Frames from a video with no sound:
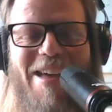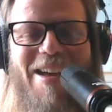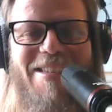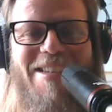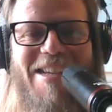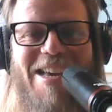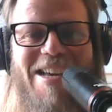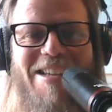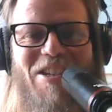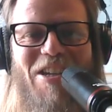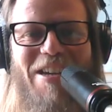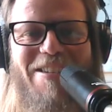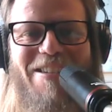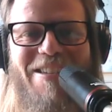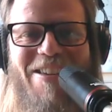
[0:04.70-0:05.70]
Andy
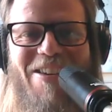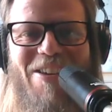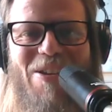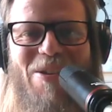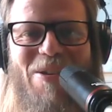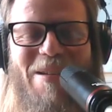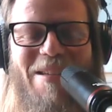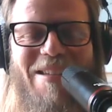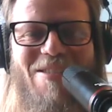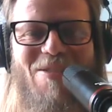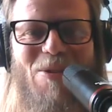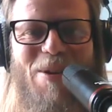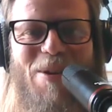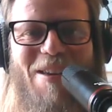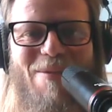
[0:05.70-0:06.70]
Letcher, who is
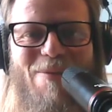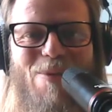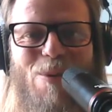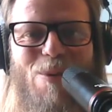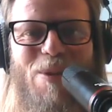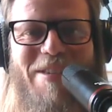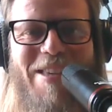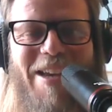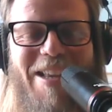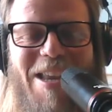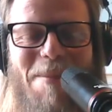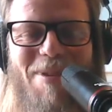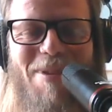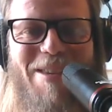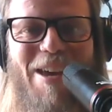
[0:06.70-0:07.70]
joining us for the second
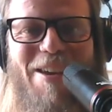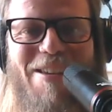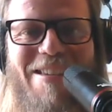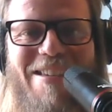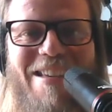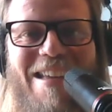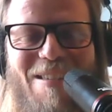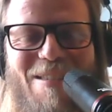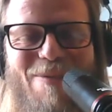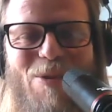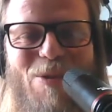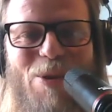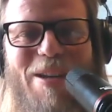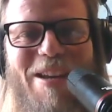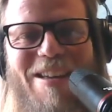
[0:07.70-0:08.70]
episode. Thanks
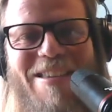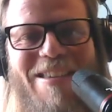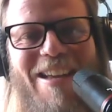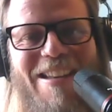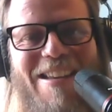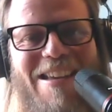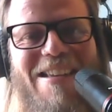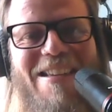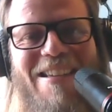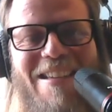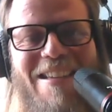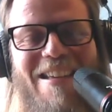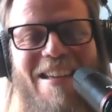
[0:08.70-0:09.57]
for joining us, Andy.